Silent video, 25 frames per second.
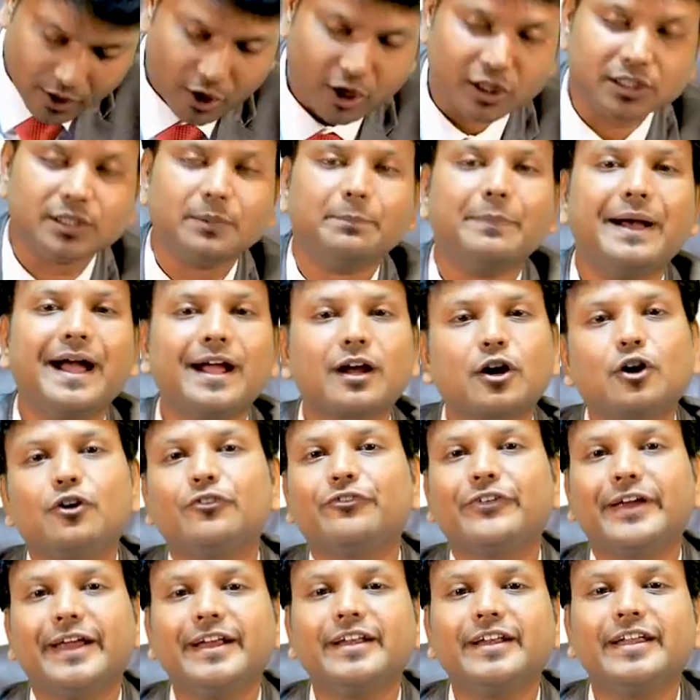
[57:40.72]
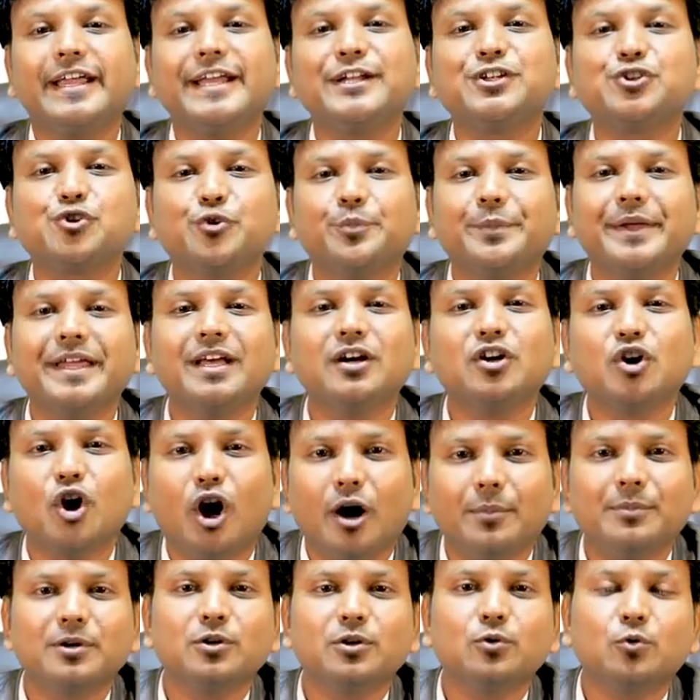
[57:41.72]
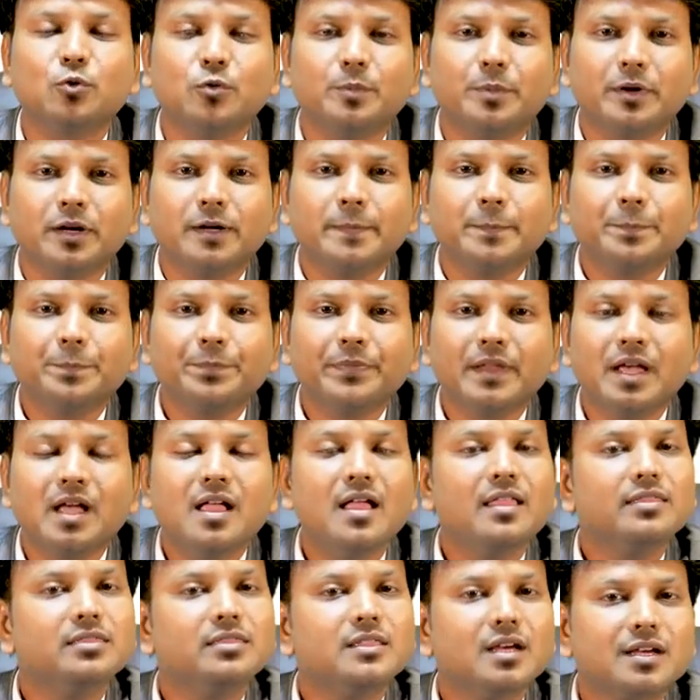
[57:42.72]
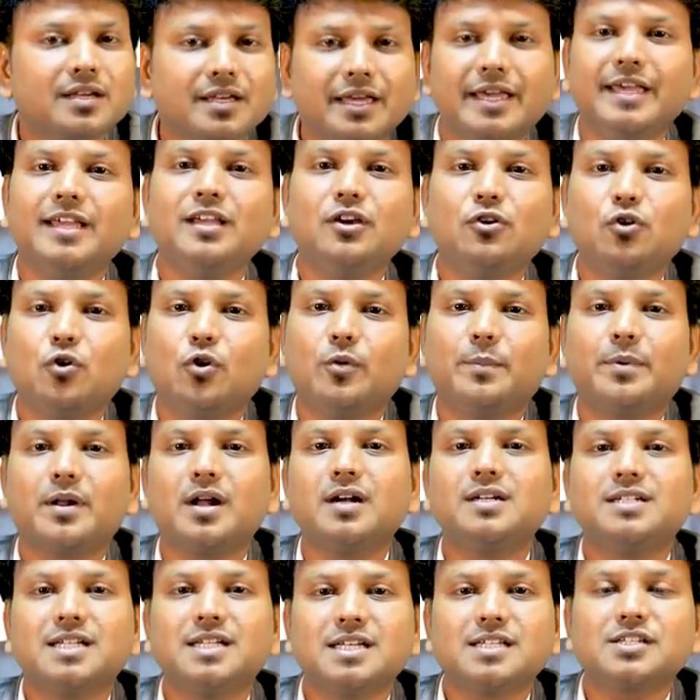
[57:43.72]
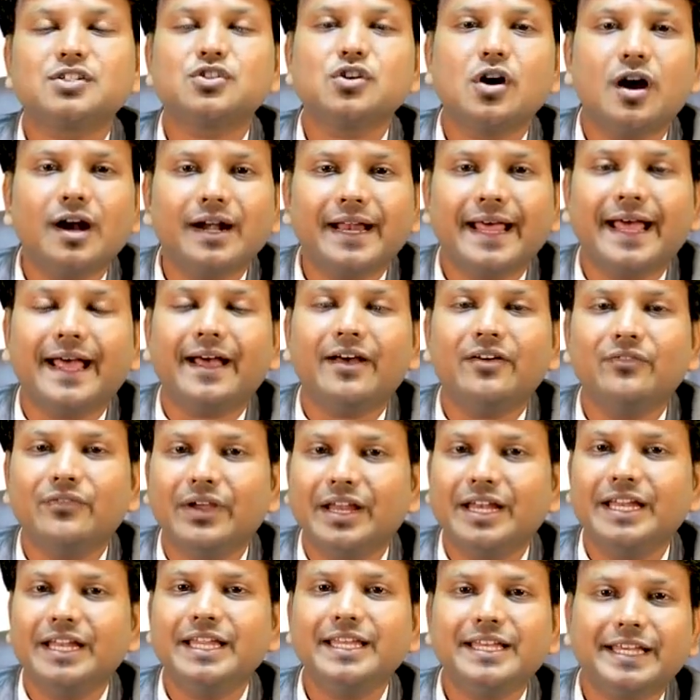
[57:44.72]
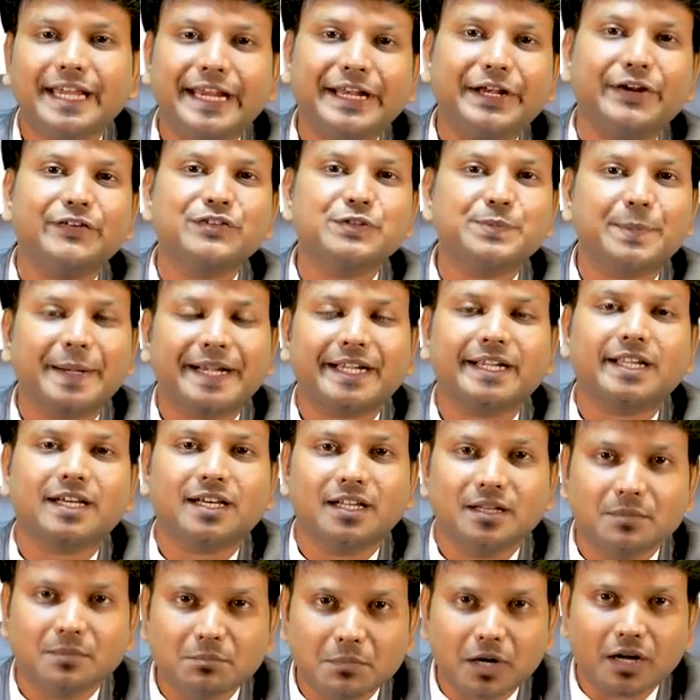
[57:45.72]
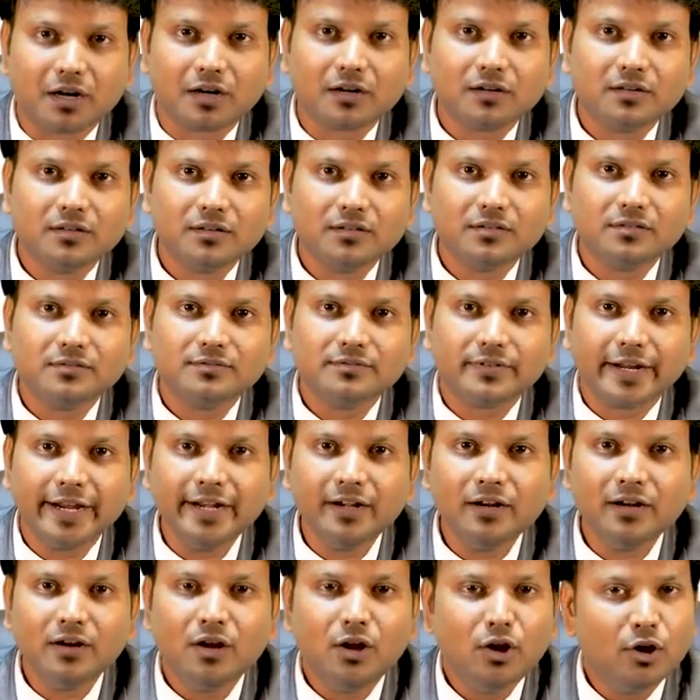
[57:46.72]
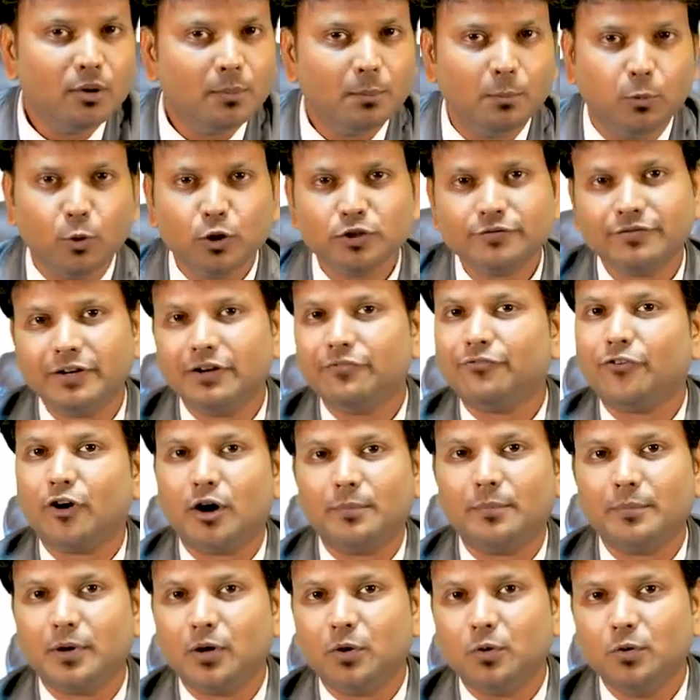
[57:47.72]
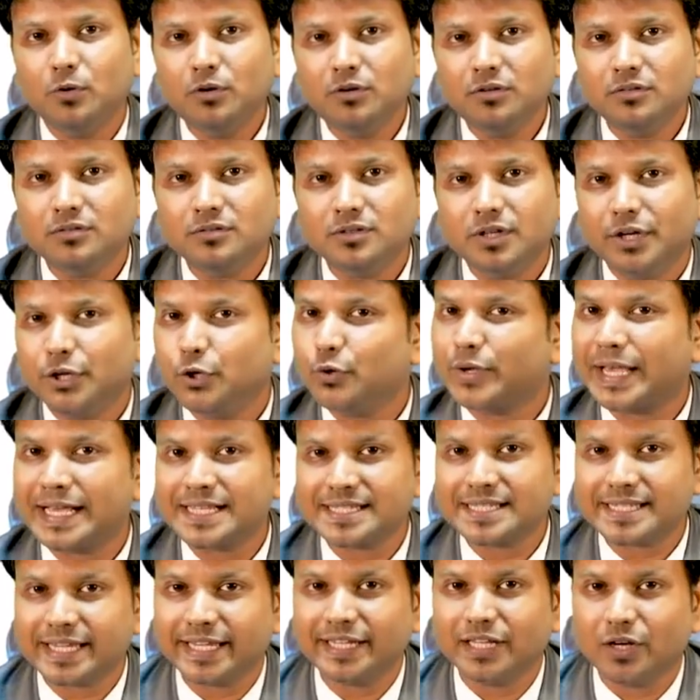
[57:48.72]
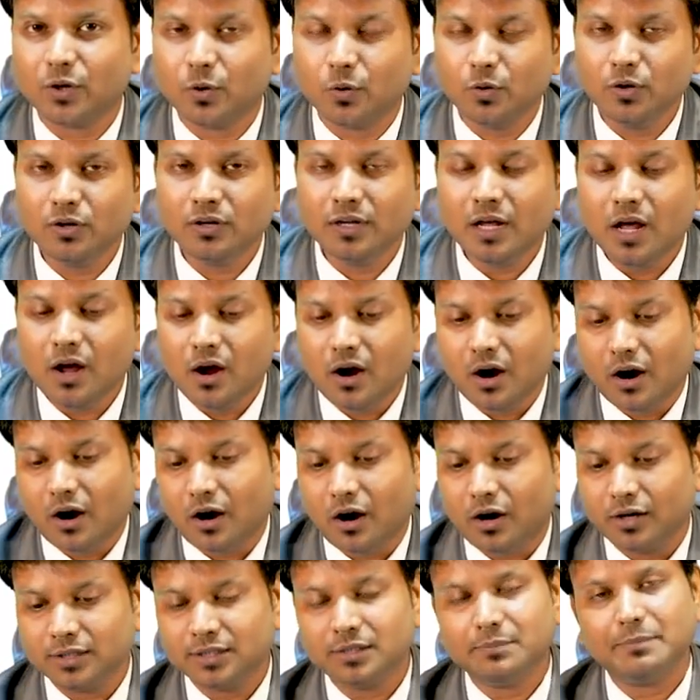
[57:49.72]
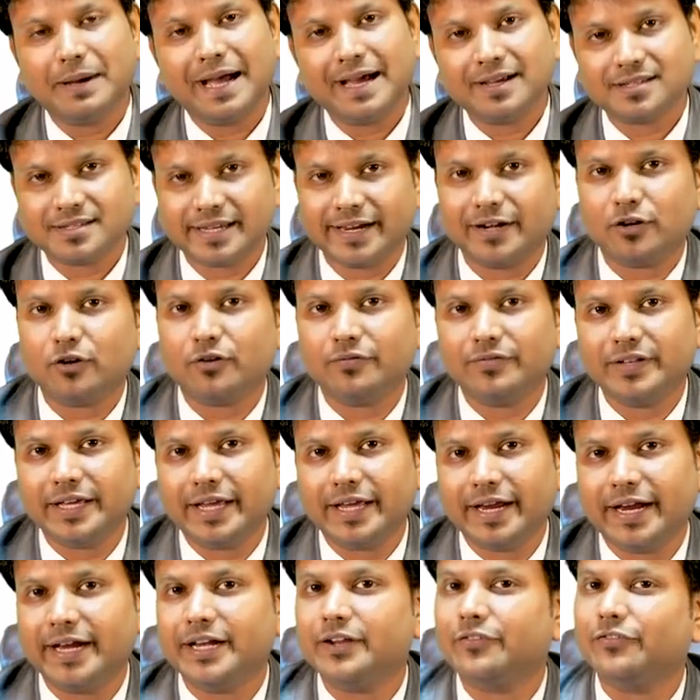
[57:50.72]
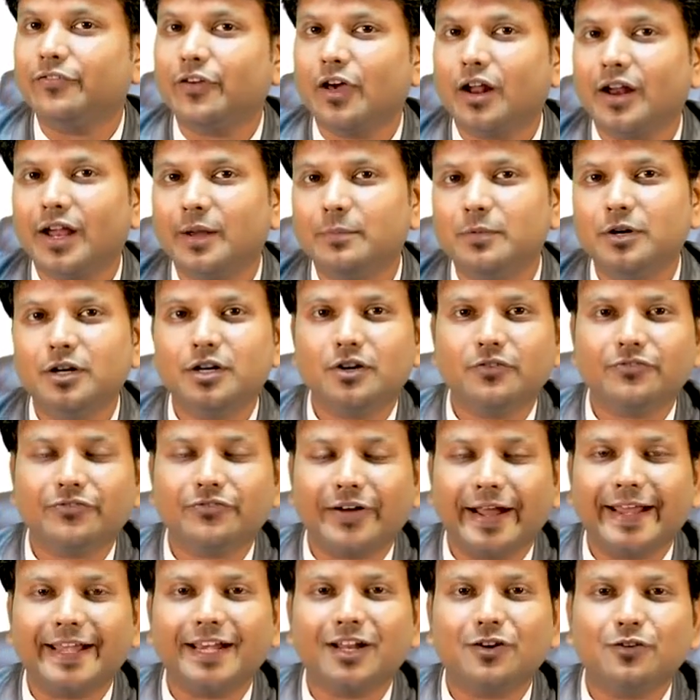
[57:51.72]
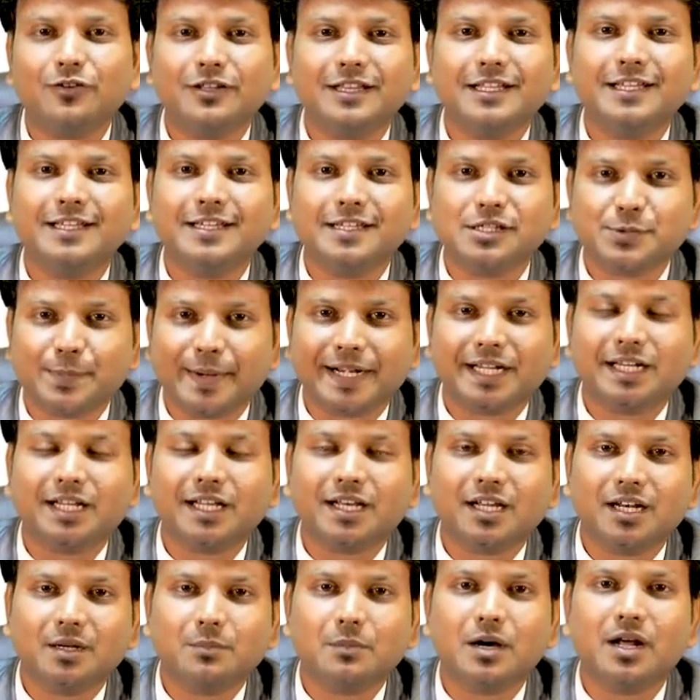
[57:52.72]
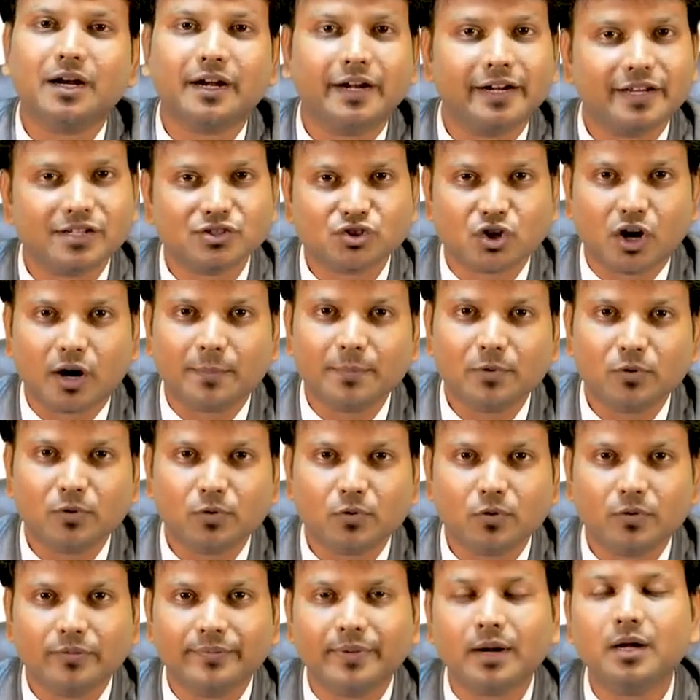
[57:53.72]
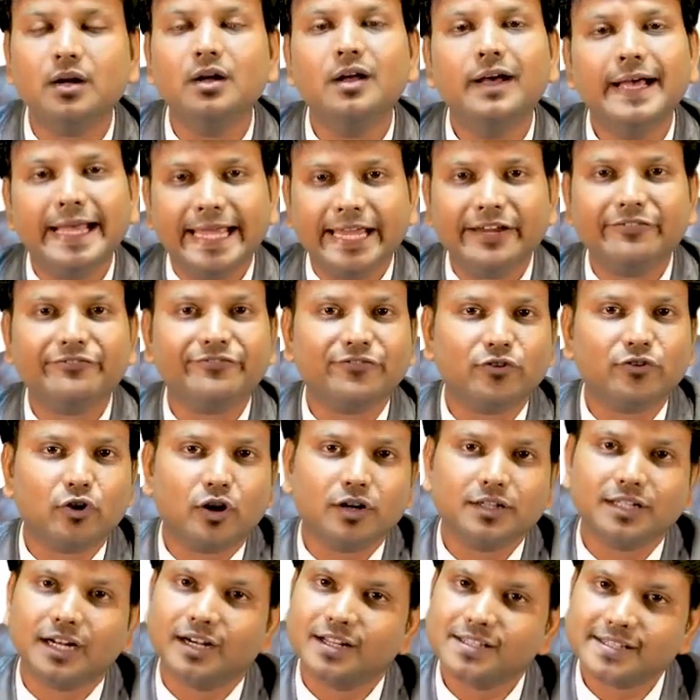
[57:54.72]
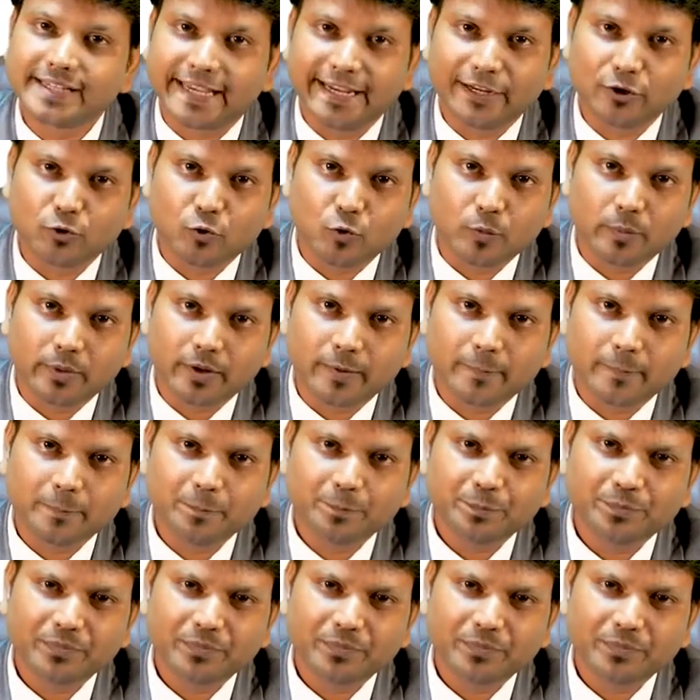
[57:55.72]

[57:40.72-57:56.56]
on the back of head, it should be a common cobra. The king cobra does not have any kind of spectacle mark, right? Both will form a hood. You can see the hood. On the back side of the head, if you are able to find out the spectacle mark, it is common cobra. If not, that is king cobra.